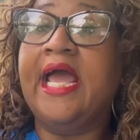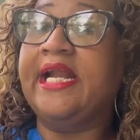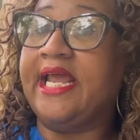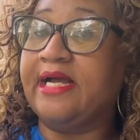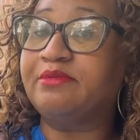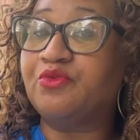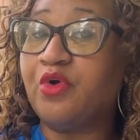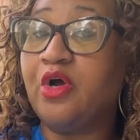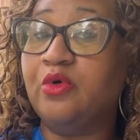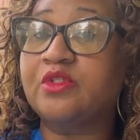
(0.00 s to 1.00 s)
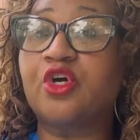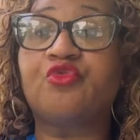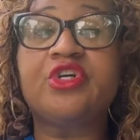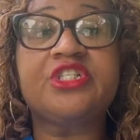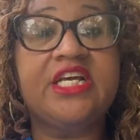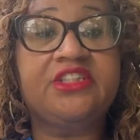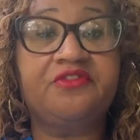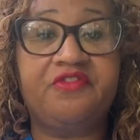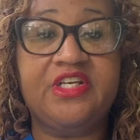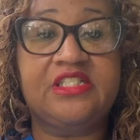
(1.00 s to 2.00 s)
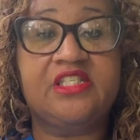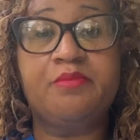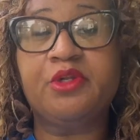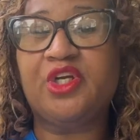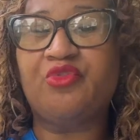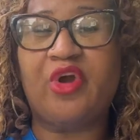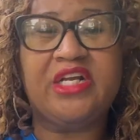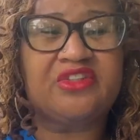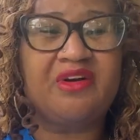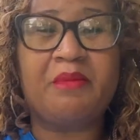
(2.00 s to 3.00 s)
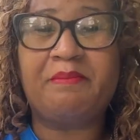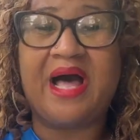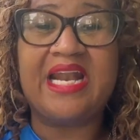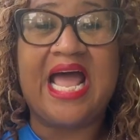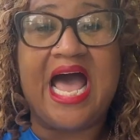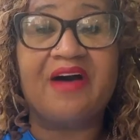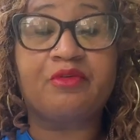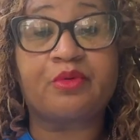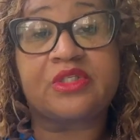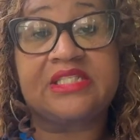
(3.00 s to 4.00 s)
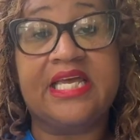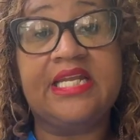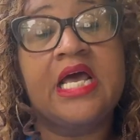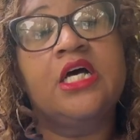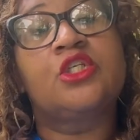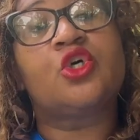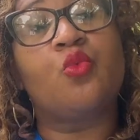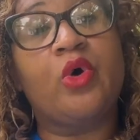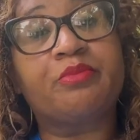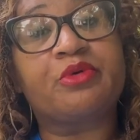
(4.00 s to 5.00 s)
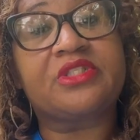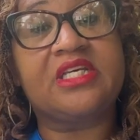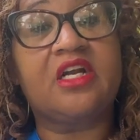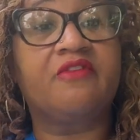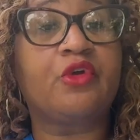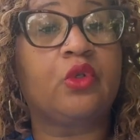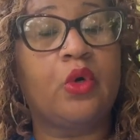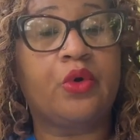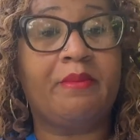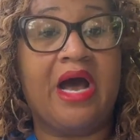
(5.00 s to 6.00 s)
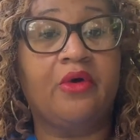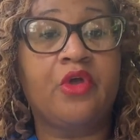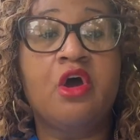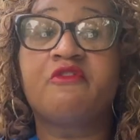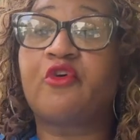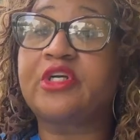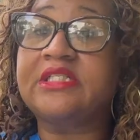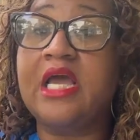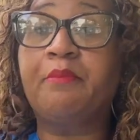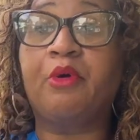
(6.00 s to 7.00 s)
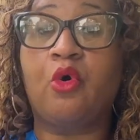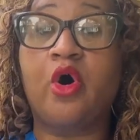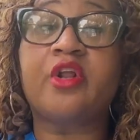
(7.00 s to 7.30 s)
And Hampton Roads, origination fees typically range from about 0.5% to 1% of your loan amount. For example, on a